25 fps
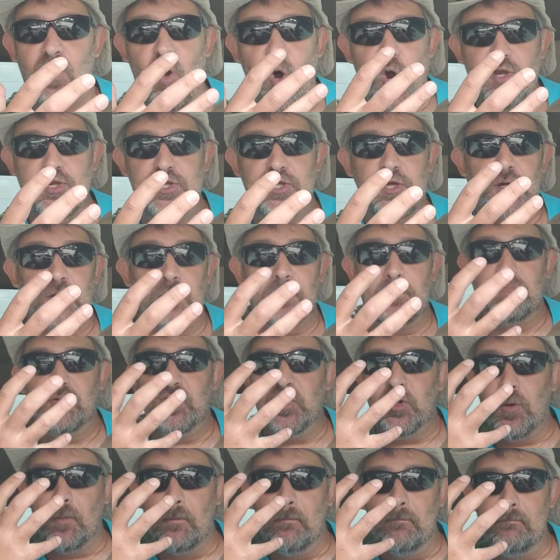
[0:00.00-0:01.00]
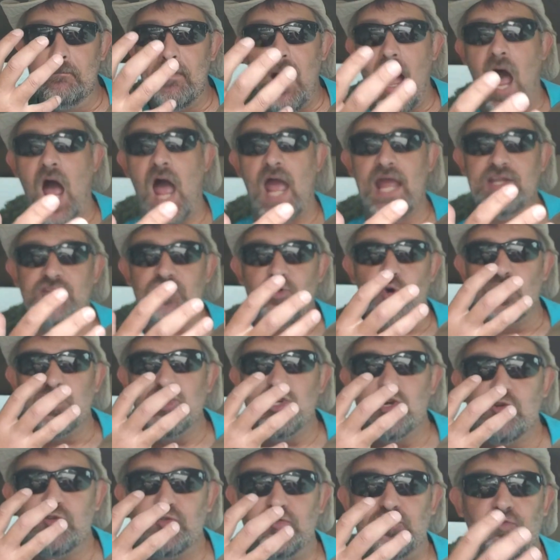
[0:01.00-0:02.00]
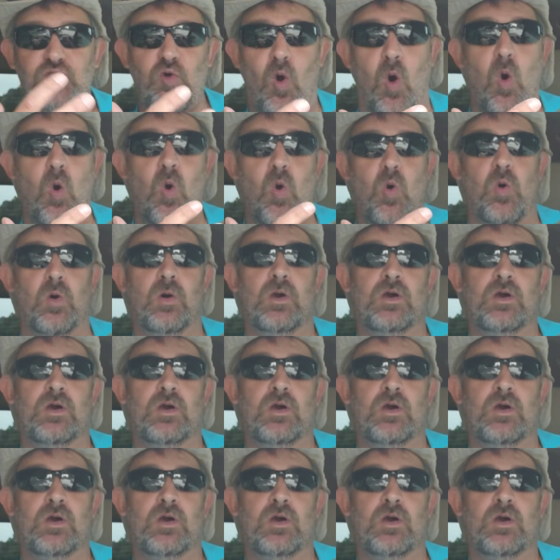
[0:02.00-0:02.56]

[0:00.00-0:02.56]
on your mind, on your soul.